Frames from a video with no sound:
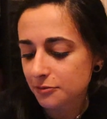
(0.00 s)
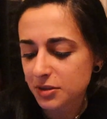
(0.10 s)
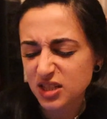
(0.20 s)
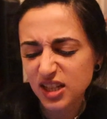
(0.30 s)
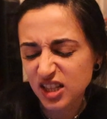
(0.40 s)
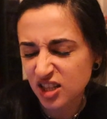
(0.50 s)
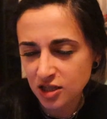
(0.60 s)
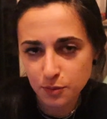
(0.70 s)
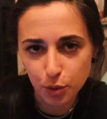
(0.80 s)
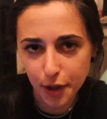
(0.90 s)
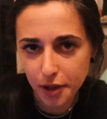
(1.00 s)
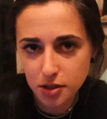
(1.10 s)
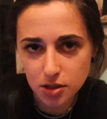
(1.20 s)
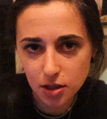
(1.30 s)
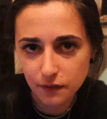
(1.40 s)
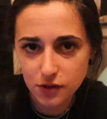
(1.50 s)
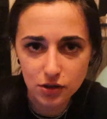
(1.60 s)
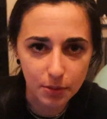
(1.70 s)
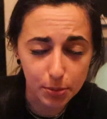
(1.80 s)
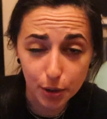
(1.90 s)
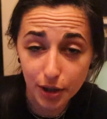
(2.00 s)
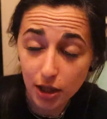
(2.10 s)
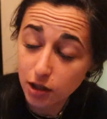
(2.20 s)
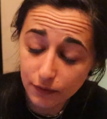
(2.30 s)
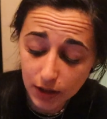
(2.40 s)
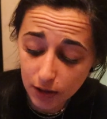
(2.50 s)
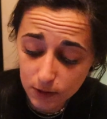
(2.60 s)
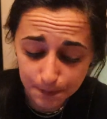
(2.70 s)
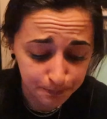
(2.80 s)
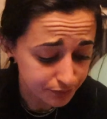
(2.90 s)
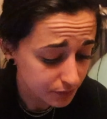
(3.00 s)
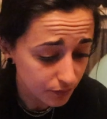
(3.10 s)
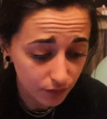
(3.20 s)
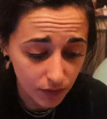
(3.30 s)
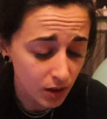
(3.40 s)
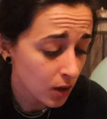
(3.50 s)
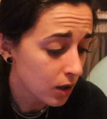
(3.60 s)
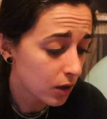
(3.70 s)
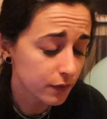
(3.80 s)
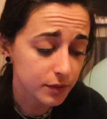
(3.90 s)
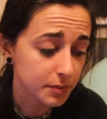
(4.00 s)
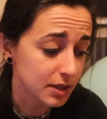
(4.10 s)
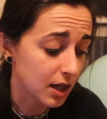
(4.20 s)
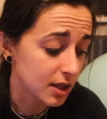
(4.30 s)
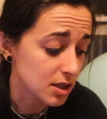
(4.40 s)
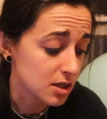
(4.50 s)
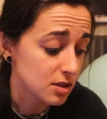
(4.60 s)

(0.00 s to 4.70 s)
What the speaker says: We've been taking a nice break and stuff and just uploading other videos. Hopefully we got